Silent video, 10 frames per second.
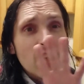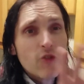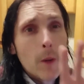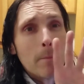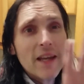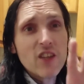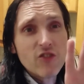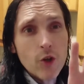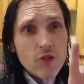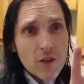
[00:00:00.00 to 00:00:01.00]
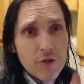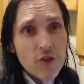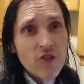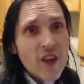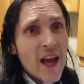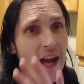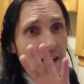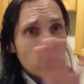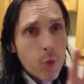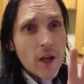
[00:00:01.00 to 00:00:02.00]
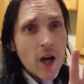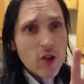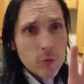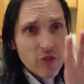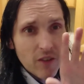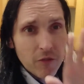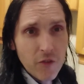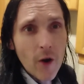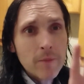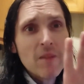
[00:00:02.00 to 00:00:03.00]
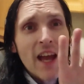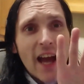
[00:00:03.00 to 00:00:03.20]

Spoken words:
so it makes no difference, and it's 100% fine